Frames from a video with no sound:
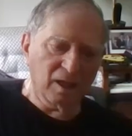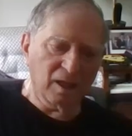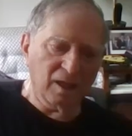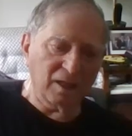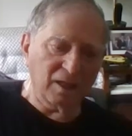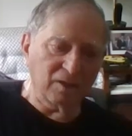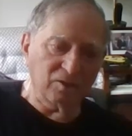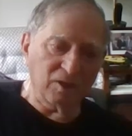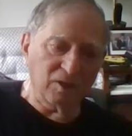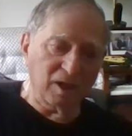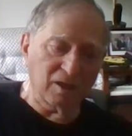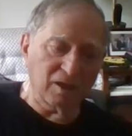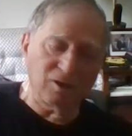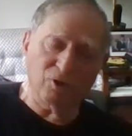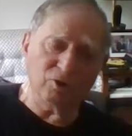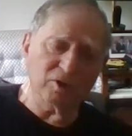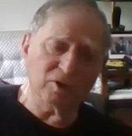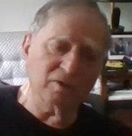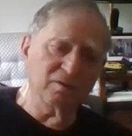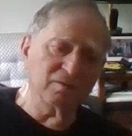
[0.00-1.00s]
and I, I
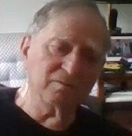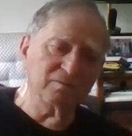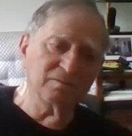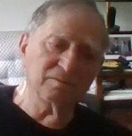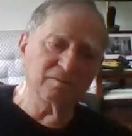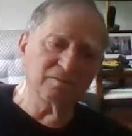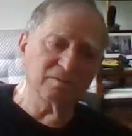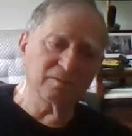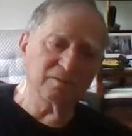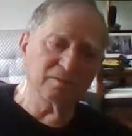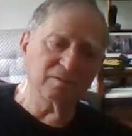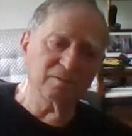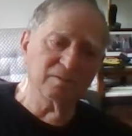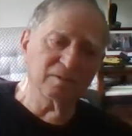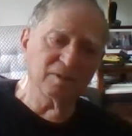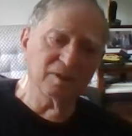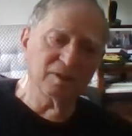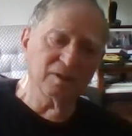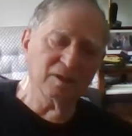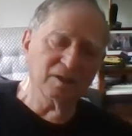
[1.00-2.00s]
learned,
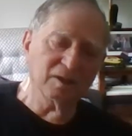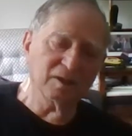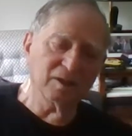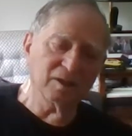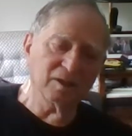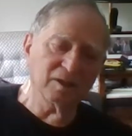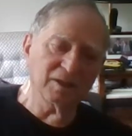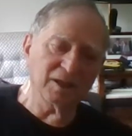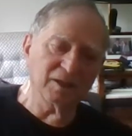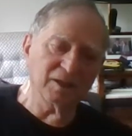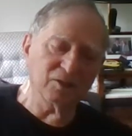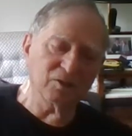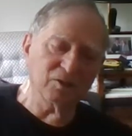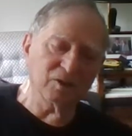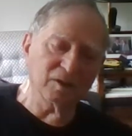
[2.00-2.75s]
now